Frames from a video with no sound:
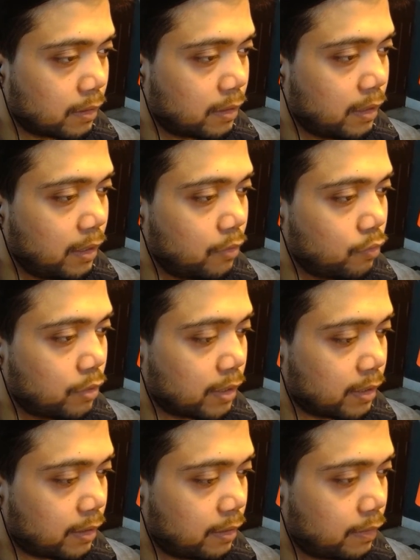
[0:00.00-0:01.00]
They go
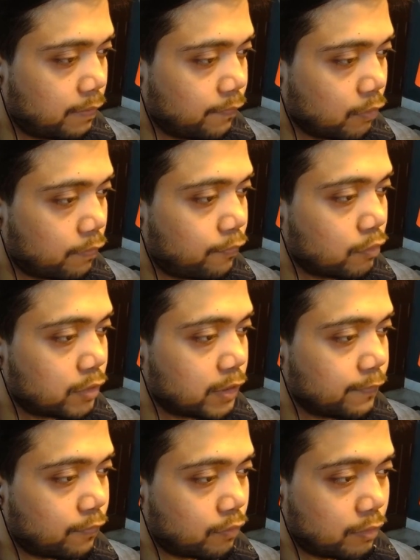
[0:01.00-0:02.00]
there, we go rook
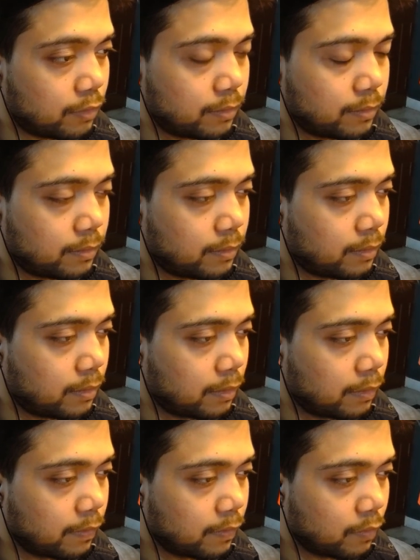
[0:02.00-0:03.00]
d4.
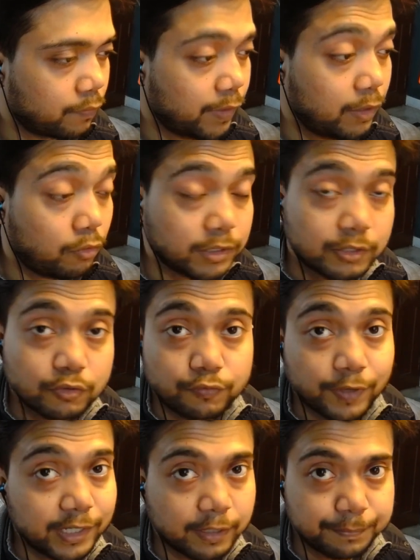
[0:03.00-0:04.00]
We are not into
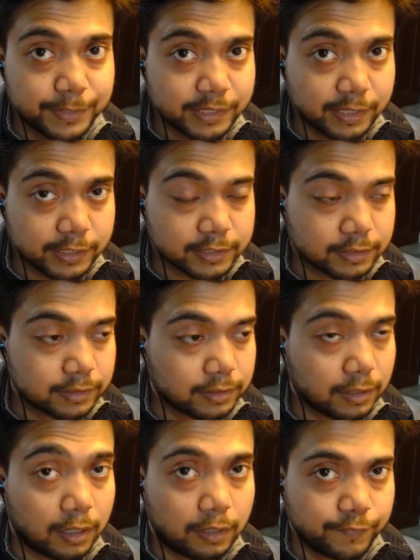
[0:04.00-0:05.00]
trading business,
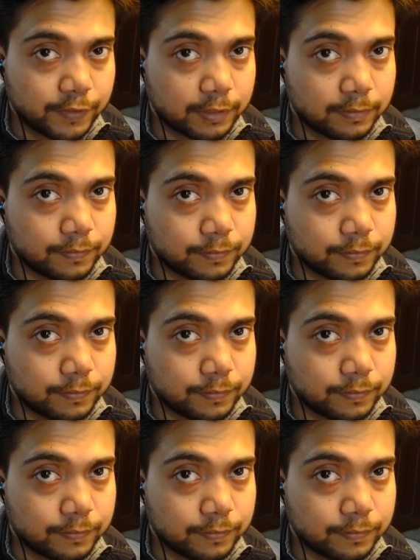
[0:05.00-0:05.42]
are we?